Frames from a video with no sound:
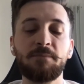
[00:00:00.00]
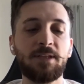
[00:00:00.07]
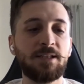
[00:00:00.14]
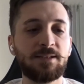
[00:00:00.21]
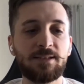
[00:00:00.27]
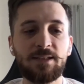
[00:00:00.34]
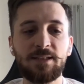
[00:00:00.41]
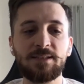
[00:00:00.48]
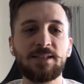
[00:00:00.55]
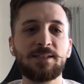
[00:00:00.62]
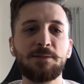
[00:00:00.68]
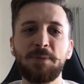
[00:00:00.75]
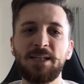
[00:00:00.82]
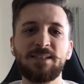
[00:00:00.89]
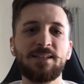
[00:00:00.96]
This
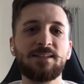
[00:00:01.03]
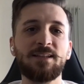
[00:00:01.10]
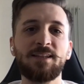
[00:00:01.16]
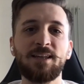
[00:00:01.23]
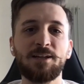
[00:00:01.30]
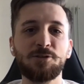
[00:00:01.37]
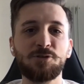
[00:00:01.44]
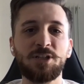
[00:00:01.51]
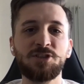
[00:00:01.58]
is basically chaos